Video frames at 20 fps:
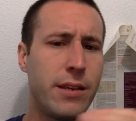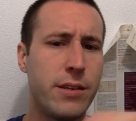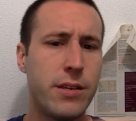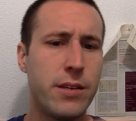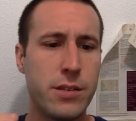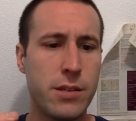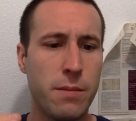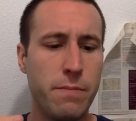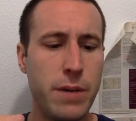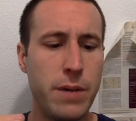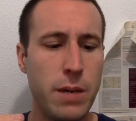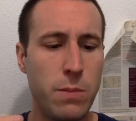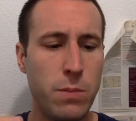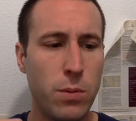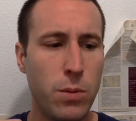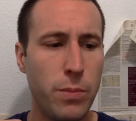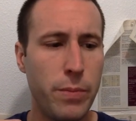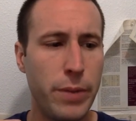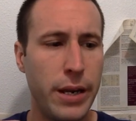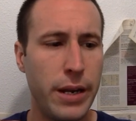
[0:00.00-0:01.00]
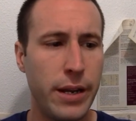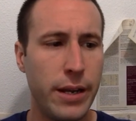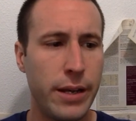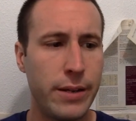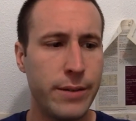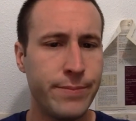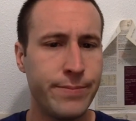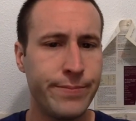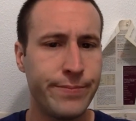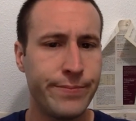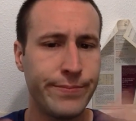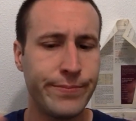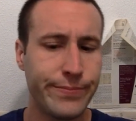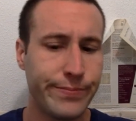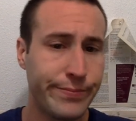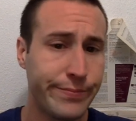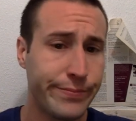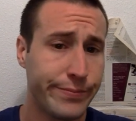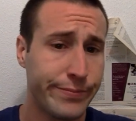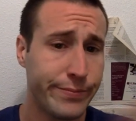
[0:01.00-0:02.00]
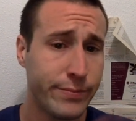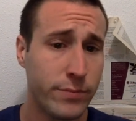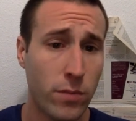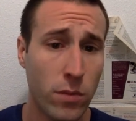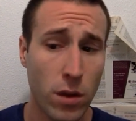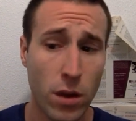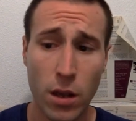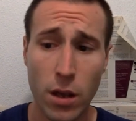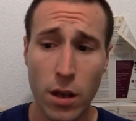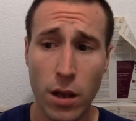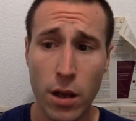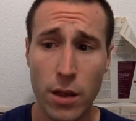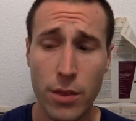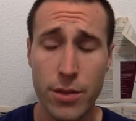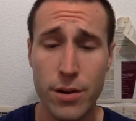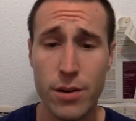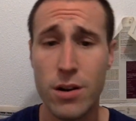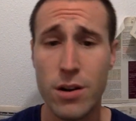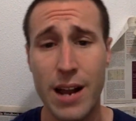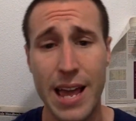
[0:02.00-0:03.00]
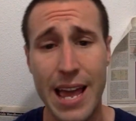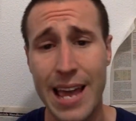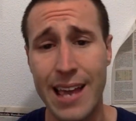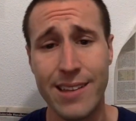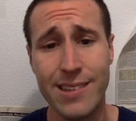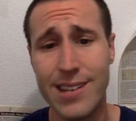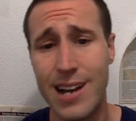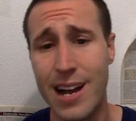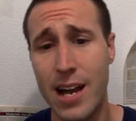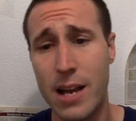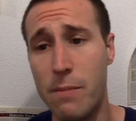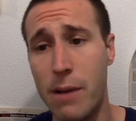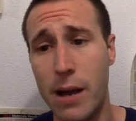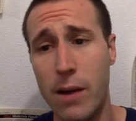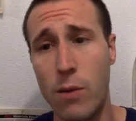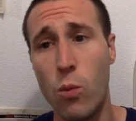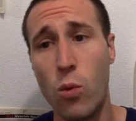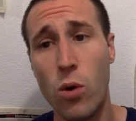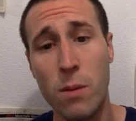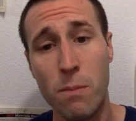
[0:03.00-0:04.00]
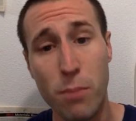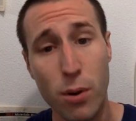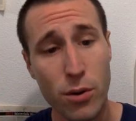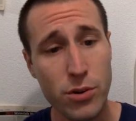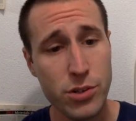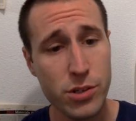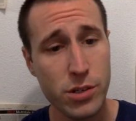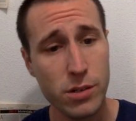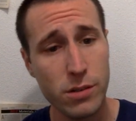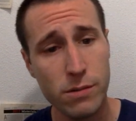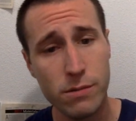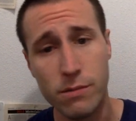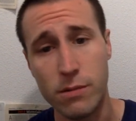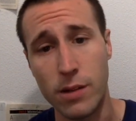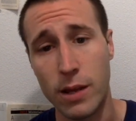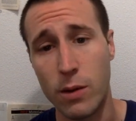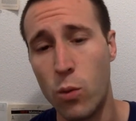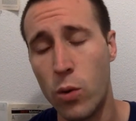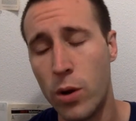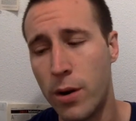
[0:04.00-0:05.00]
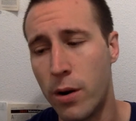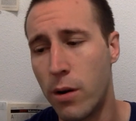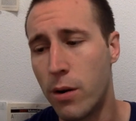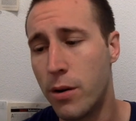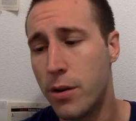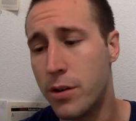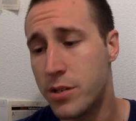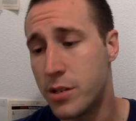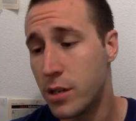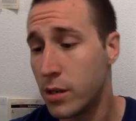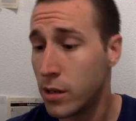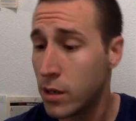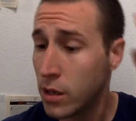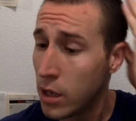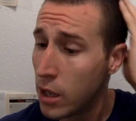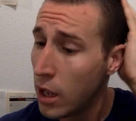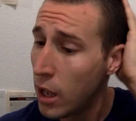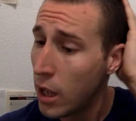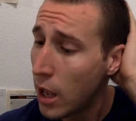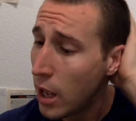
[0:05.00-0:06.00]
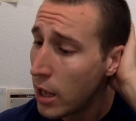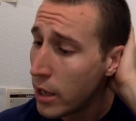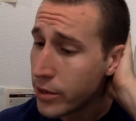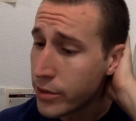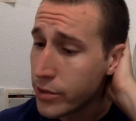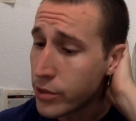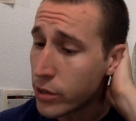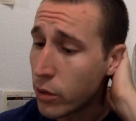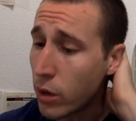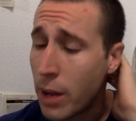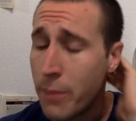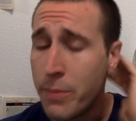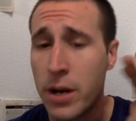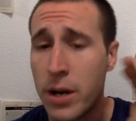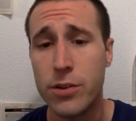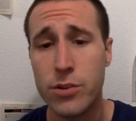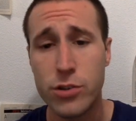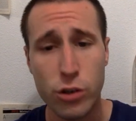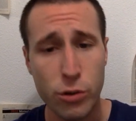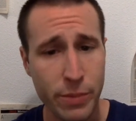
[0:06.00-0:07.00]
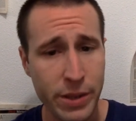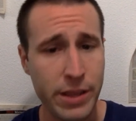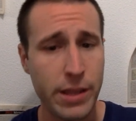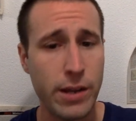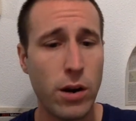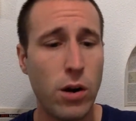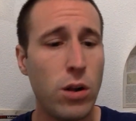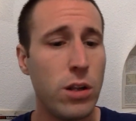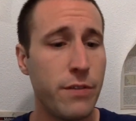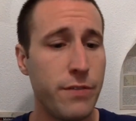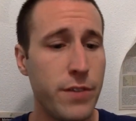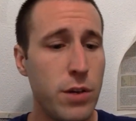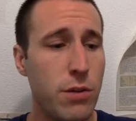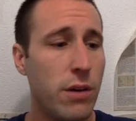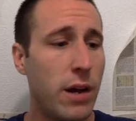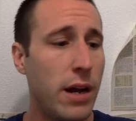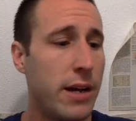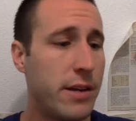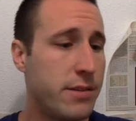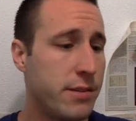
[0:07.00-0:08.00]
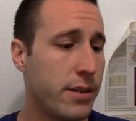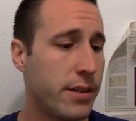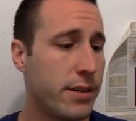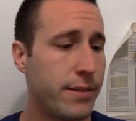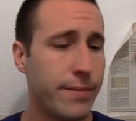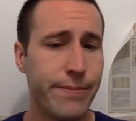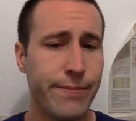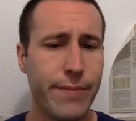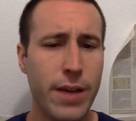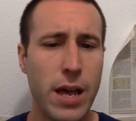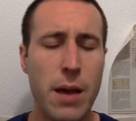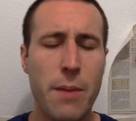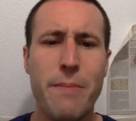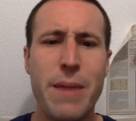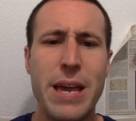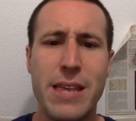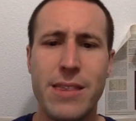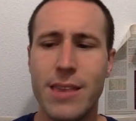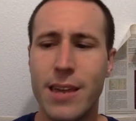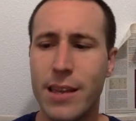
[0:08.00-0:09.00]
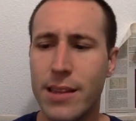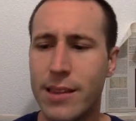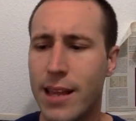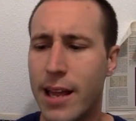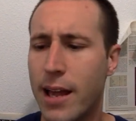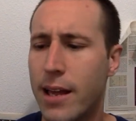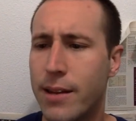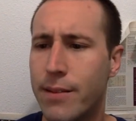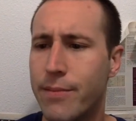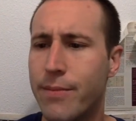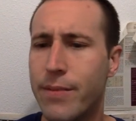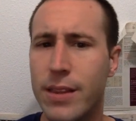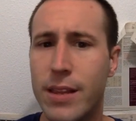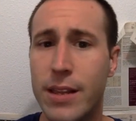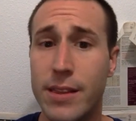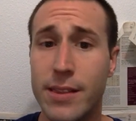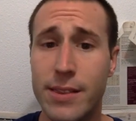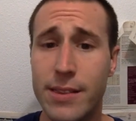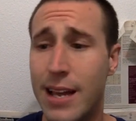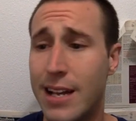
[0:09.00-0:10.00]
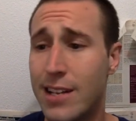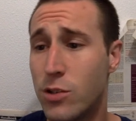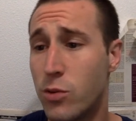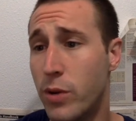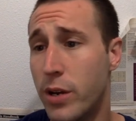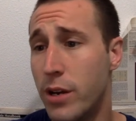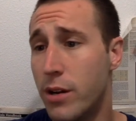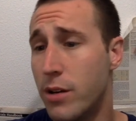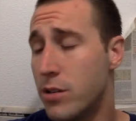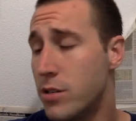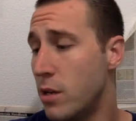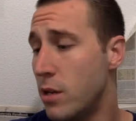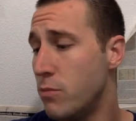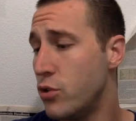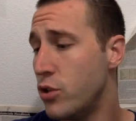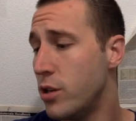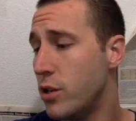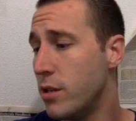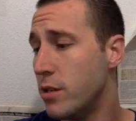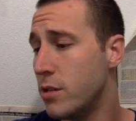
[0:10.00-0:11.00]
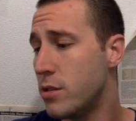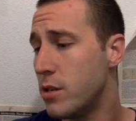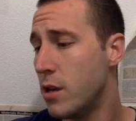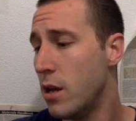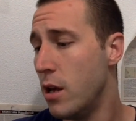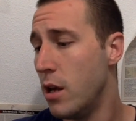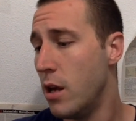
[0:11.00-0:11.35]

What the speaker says: to some people meaning they're not hand-tied by one person, like one artisan. So I'm not assuming that all of you guys that may think that's what your assumption is.